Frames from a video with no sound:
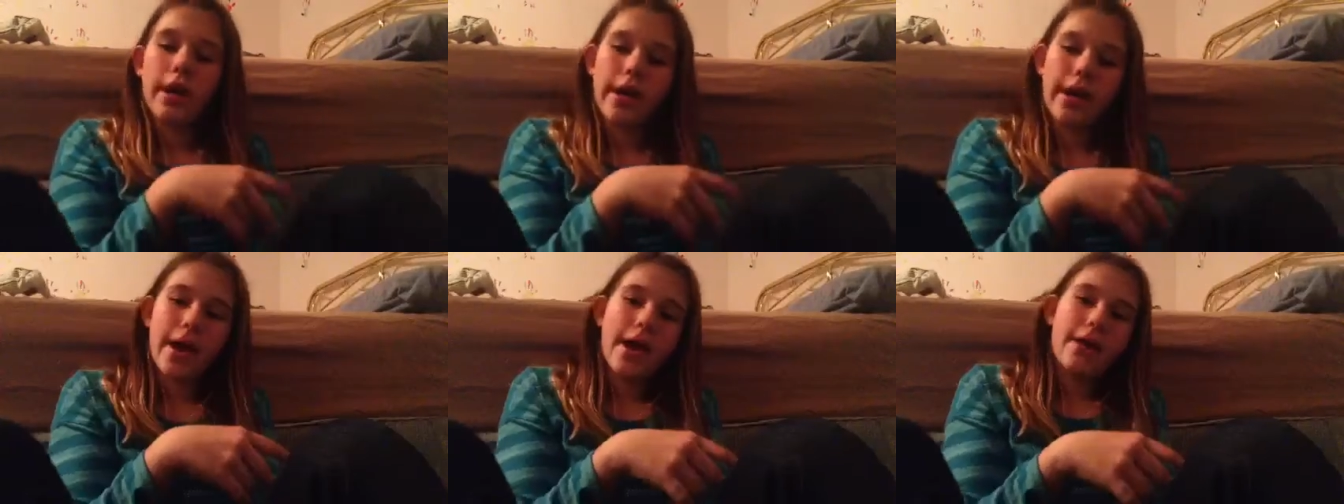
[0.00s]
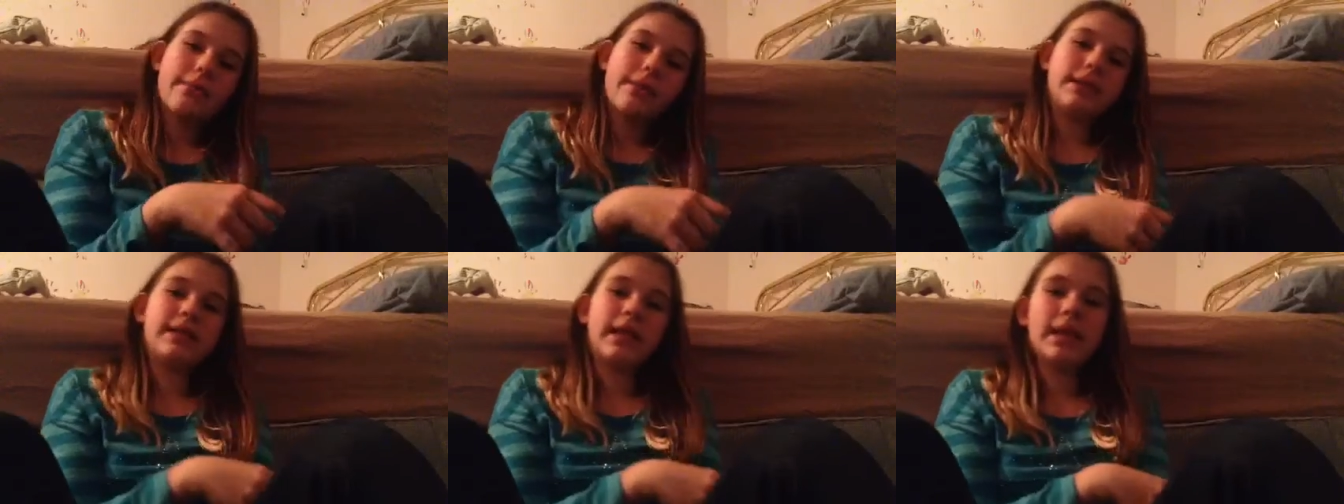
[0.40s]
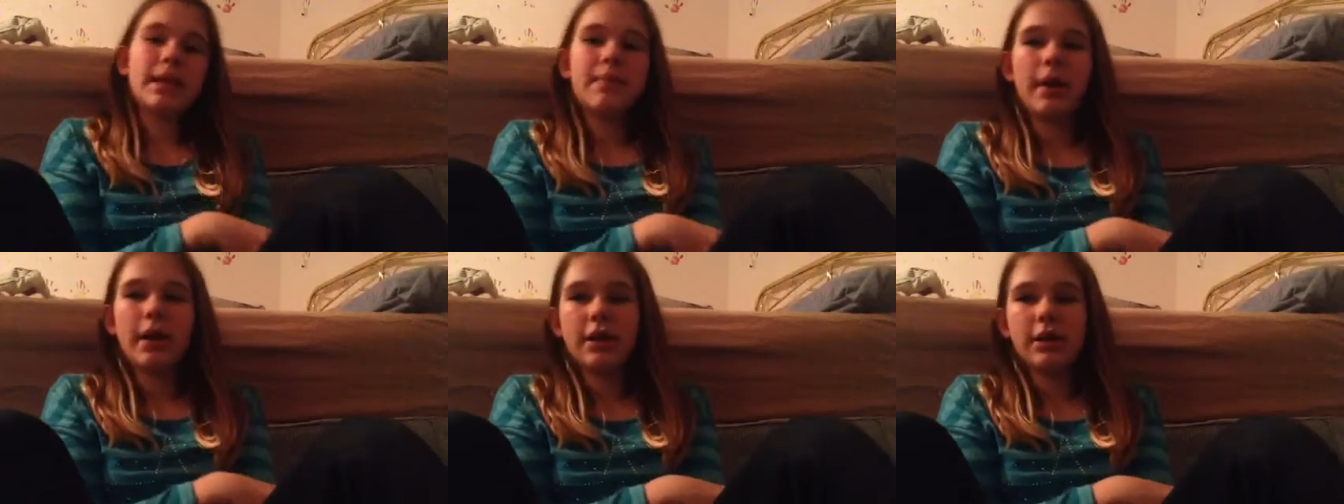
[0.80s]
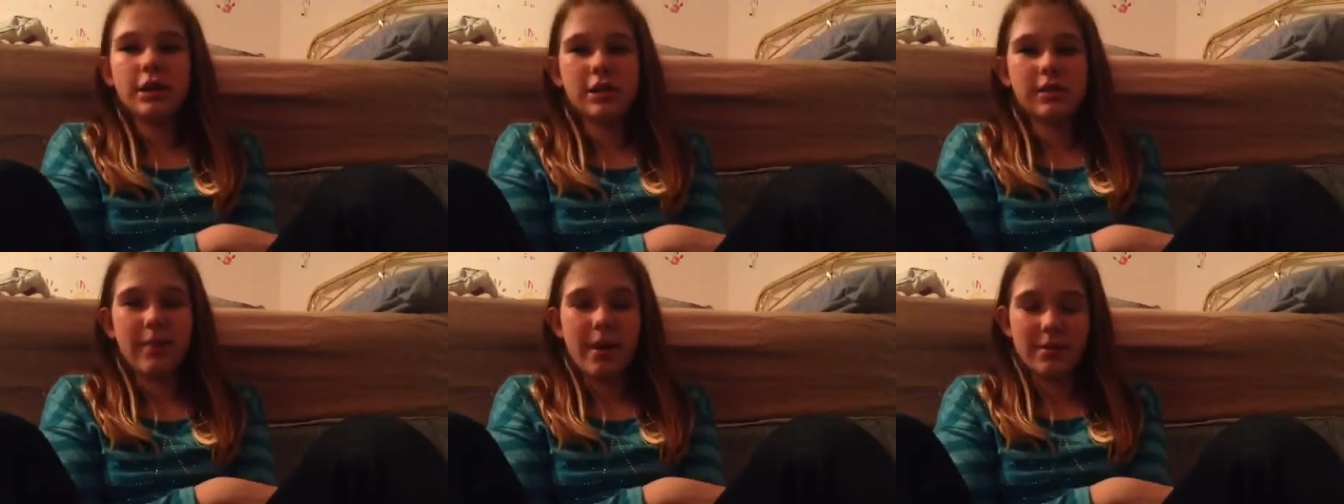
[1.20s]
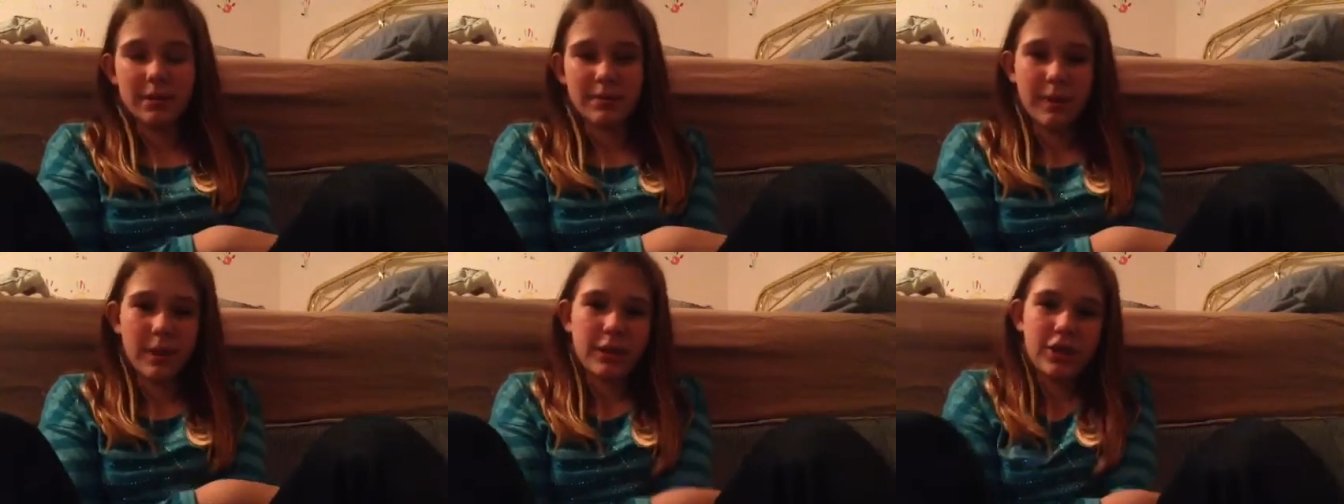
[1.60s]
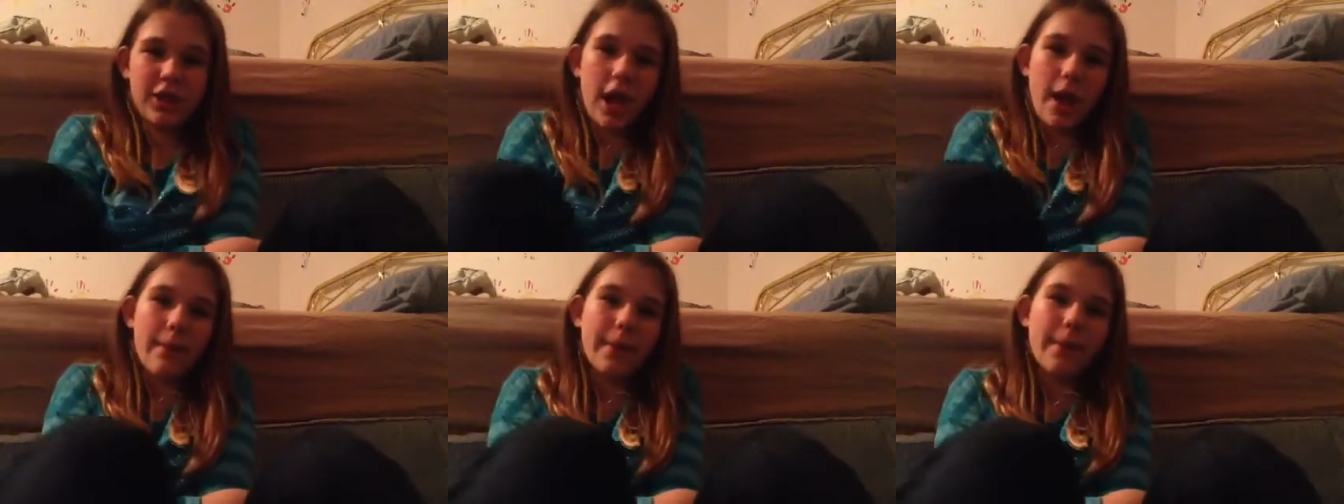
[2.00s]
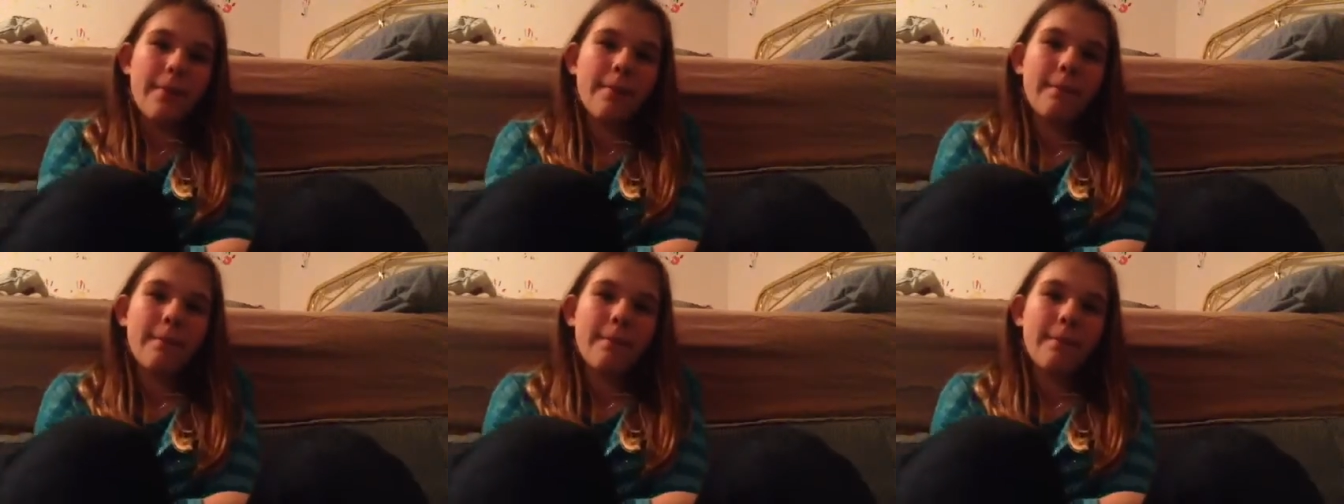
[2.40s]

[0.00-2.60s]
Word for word: And my selling page is Mama's Blessed Shop.